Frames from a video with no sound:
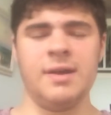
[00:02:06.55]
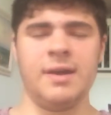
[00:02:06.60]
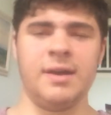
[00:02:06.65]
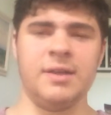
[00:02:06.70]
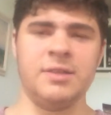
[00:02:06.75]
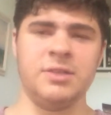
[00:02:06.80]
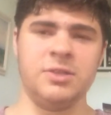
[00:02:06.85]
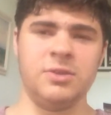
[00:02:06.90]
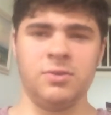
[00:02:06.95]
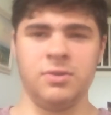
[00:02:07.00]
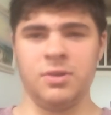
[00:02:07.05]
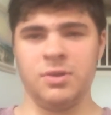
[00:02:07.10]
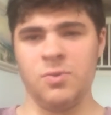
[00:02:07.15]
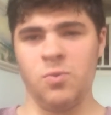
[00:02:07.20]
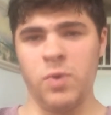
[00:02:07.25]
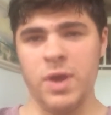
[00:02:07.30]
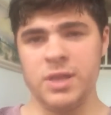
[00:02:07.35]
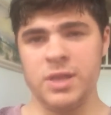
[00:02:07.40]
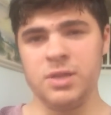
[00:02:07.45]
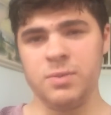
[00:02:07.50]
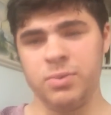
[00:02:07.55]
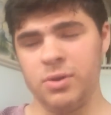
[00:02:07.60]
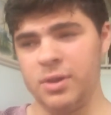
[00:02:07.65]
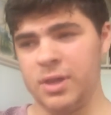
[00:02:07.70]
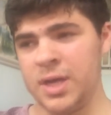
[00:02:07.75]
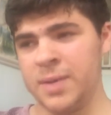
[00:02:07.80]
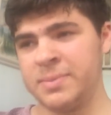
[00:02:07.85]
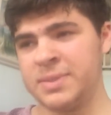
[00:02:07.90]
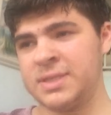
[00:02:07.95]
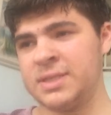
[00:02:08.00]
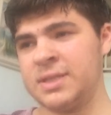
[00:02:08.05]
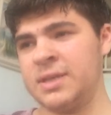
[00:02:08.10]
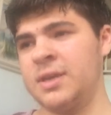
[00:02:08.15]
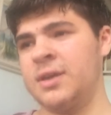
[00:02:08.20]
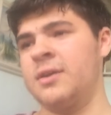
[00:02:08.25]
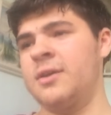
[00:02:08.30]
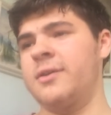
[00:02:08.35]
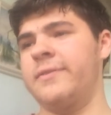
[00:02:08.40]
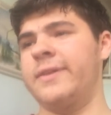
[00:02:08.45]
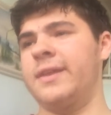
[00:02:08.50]
I do the weighted pull-ups,
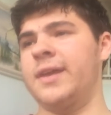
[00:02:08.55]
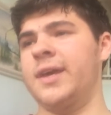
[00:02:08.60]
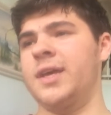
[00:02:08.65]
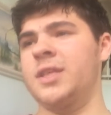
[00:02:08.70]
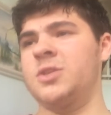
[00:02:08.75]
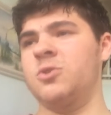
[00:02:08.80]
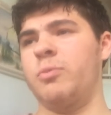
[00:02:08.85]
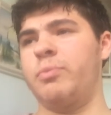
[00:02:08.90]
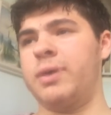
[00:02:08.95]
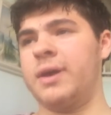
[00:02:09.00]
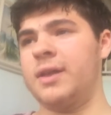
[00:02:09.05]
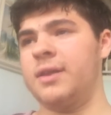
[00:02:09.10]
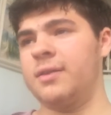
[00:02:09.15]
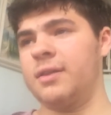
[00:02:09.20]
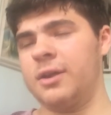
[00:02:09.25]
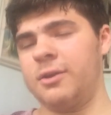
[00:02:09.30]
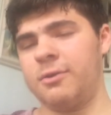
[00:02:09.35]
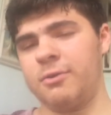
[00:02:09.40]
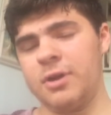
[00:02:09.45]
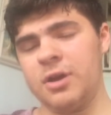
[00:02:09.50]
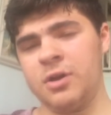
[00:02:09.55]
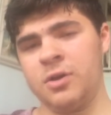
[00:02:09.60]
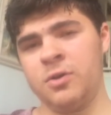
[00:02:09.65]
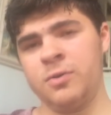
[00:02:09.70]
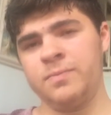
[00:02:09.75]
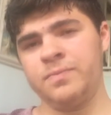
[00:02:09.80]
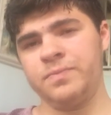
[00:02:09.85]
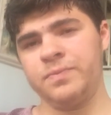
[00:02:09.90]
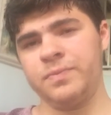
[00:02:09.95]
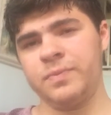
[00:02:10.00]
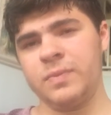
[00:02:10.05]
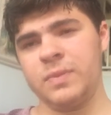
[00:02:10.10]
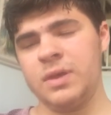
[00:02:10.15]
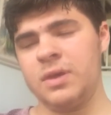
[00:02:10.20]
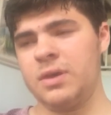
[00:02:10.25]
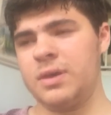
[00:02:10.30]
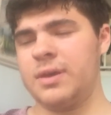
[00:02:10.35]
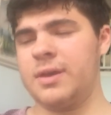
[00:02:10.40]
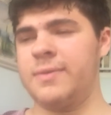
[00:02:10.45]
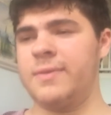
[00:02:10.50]
then I do a pendlay row,
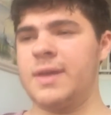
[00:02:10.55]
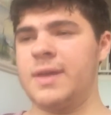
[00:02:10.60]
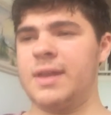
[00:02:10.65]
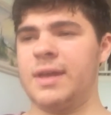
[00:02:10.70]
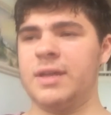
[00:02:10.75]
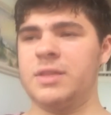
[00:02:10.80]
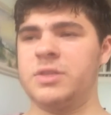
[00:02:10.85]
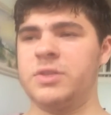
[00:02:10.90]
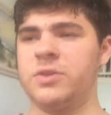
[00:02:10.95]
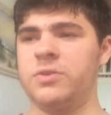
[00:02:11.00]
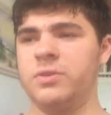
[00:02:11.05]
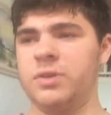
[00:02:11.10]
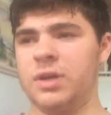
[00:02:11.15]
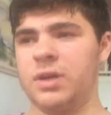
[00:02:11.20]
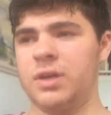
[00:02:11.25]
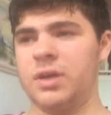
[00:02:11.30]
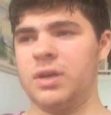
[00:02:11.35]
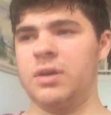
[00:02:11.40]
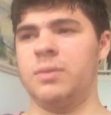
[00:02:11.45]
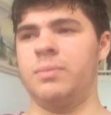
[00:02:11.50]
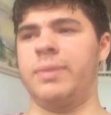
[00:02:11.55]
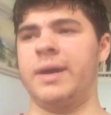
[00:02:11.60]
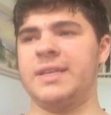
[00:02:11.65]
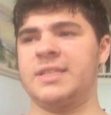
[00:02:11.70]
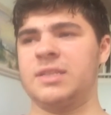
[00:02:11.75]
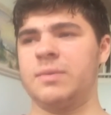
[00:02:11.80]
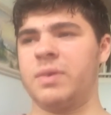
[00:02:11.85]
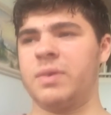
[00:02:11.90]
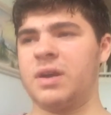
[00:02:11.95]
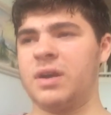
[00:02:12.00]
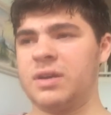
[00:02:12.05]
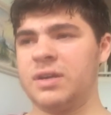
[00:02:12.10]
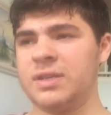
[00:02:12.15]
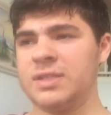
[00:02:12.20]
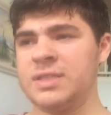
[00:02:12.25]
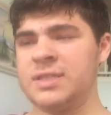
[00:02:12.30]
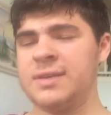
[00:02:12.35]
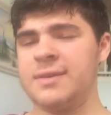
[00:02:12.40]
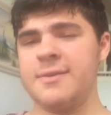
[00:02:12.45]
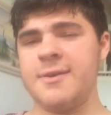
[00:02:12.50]
and then I do the bicep
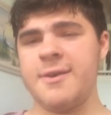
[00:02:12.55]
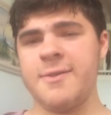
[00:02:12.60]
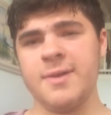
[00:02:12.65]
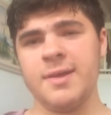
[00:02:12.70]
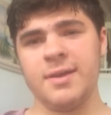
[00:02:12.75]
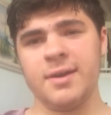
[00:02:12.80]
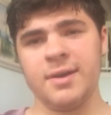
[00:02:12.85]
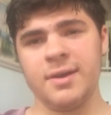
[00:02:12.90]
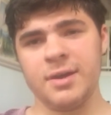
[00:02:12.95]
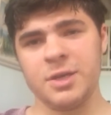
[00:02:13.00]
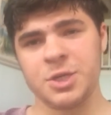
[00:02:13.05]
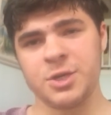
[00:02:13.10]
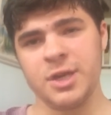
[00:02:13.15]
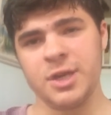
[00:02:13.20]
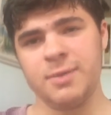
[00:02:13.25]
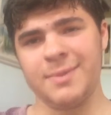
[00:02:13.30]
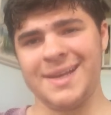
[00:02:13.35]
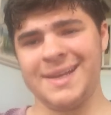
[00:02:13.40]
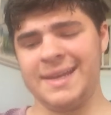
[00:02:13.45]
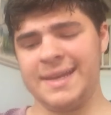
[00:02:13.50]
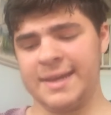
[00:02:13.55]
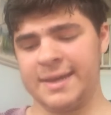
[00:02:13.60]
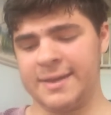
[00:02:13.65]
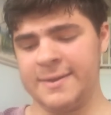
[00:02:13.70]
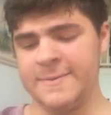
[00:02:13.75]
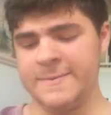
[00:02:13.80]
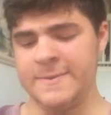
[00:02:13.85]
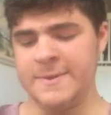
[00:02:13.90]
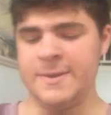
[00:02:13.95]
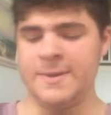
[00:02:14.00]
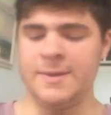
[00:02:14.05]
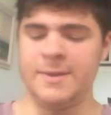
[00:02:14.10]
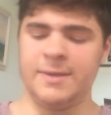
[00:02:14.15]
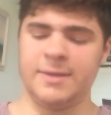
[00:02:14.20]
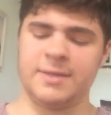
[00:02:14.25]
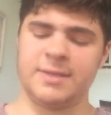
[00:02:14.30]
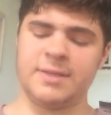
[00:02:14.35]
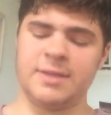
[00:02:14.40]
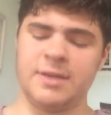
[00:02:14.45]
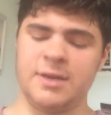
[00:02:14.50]
curls, and then I train my neck.
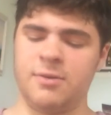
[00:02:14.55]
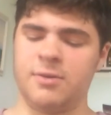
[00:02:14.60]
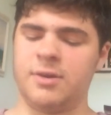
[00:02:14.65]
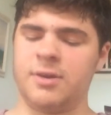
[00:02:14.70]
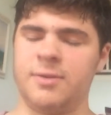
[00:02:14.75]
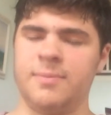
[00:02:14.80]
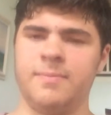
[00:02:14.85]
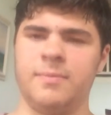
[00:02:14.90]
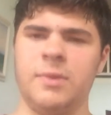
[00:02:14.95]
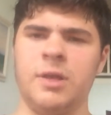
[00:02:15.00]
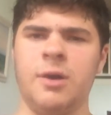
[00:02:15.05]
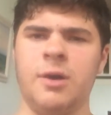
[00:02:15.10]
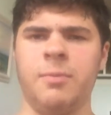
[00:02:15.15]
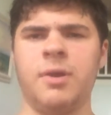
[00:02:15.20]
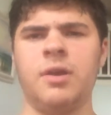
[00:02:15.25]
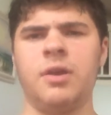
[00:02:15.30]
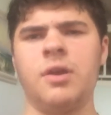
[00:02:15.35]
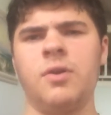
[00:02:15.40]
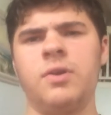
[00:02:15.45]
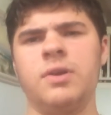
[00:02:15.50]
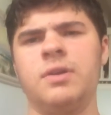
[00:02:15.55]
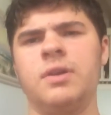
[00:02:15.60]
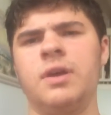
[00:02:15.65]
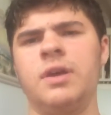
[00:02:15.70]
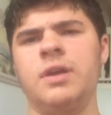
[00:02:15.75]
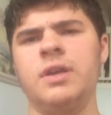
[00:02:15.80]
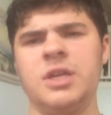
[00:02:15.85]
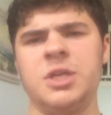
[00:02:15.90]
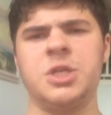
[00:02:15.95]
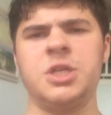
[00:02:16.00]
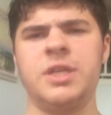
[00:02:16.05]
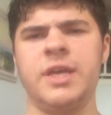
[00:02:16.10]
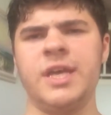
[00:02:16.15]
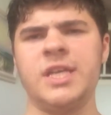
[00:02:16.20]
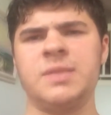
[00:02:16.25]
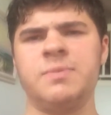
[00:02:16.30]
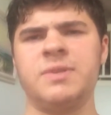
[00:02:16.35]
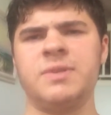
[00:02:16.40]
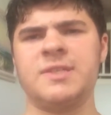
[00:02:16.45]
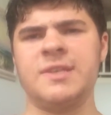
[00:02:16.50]
So now I'm going to go into each day
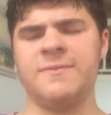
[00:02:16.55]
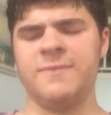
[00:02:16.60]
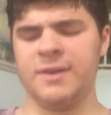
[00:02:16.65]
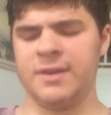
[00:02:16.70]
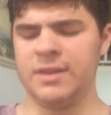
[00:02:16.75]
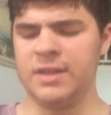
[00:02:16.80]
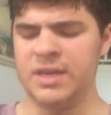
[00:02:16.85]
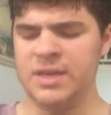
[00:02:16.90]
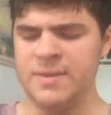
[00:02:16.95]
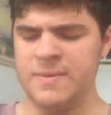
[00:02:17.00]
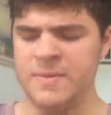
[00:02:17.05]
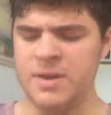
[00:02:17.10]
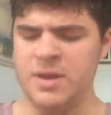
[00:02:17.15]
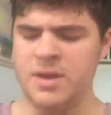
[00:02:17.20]
specifically.